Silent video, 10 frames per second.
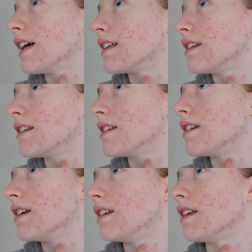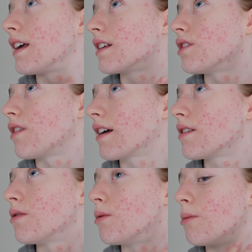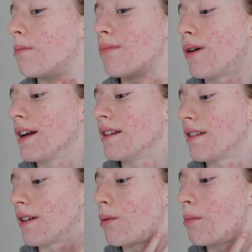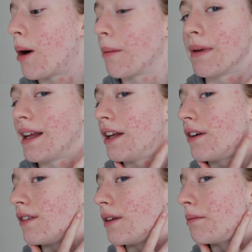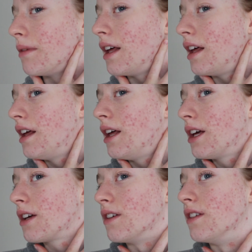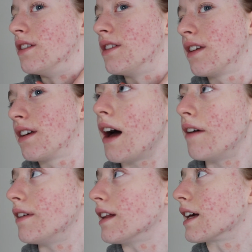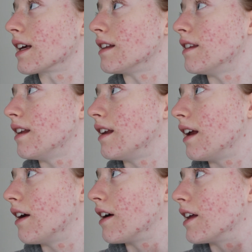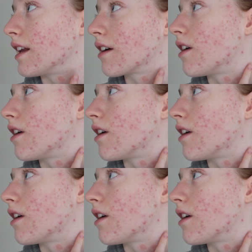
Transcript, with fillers: I didn't extract or press or pop any of them because I feel like it's in an area that I